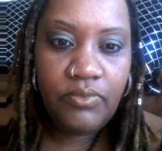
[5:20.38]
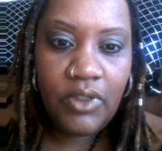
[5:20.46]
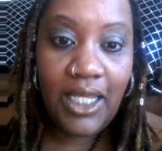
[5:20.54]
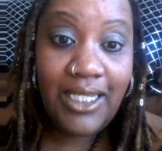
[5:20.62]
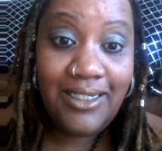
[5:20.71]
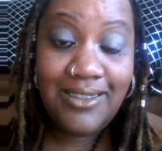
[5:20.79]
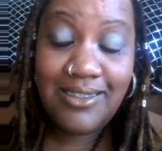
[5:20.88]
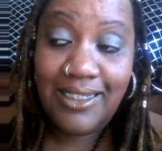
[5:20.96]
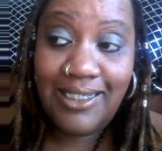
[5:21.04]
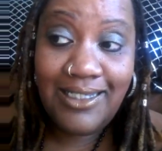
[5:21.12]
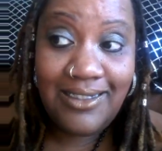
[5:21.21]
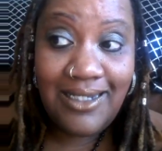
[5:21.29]
and it's
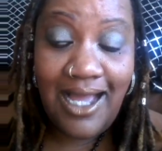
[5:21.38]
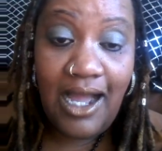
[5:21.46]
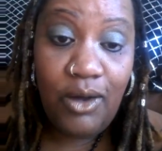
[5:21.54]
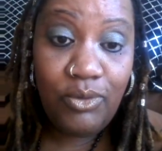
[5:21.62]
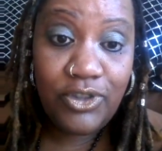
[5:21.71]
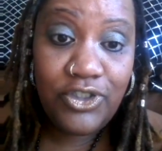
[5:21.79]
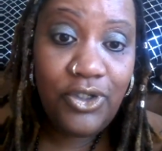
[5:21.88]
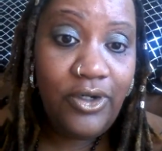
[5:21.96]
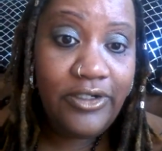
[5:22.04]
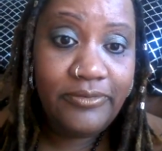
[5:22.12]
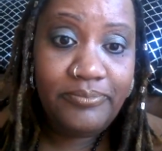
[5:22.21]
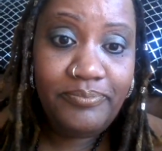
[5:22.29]
in our
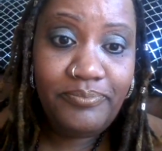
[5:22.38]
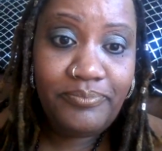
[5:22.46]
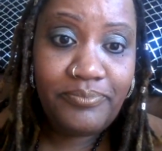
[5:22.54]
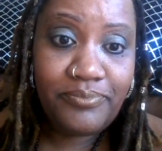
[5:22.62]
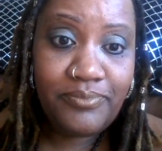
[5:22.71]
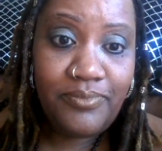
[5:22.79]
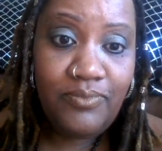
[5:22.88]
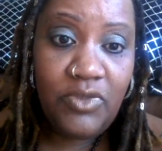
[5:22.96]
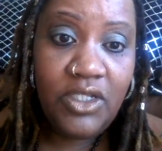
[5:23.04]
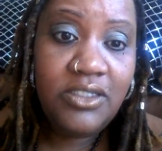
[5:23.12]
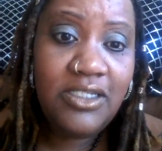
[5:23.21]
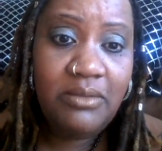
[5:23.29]
chart.
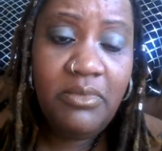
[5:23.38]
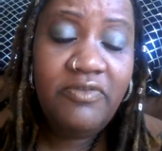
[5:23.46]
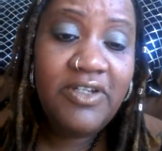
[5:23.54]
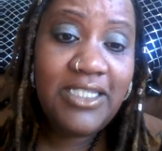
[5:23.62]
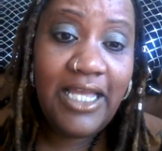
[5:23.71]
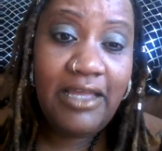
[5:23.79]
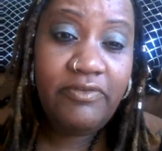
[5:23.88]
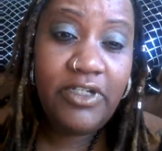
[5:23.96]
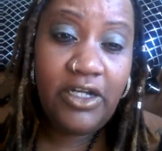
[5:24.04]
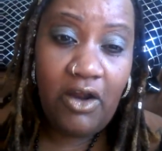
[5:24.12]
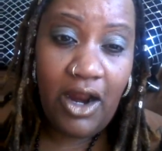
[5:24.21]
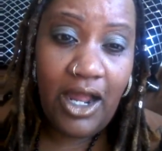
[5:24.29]
Some of us have it in
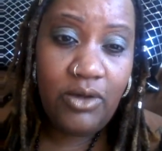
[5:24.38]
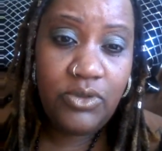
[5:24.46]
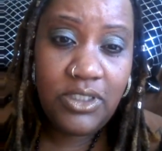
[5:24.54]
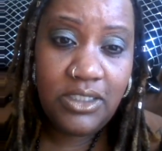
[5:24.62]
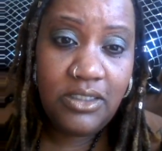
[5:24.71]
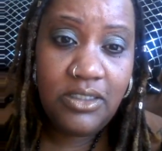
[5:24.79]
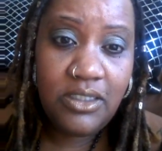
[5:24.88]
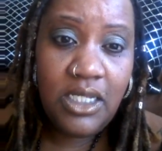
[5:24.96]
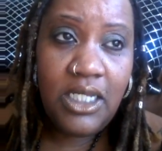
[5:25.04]
our houses.